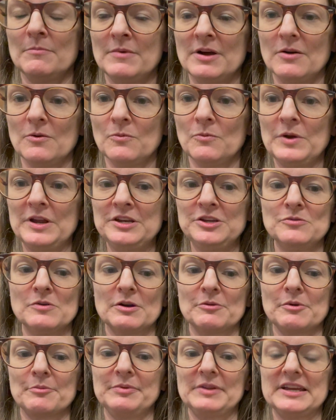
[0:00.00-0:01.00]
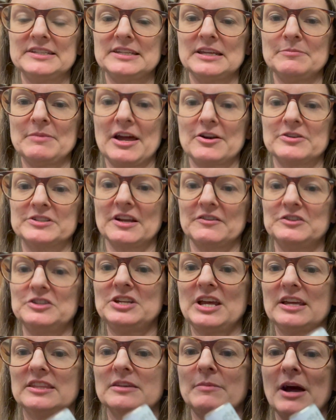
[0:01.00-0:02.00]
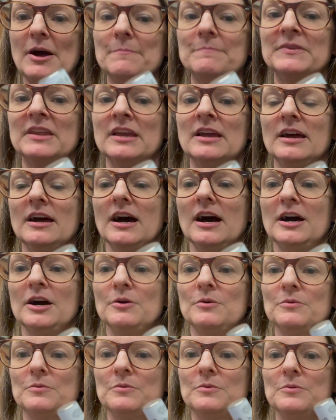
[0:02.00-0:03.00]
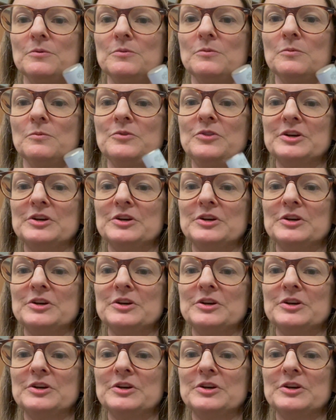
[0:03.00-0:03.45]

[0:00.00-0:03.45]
when you are replacing batteries, after you take them out, the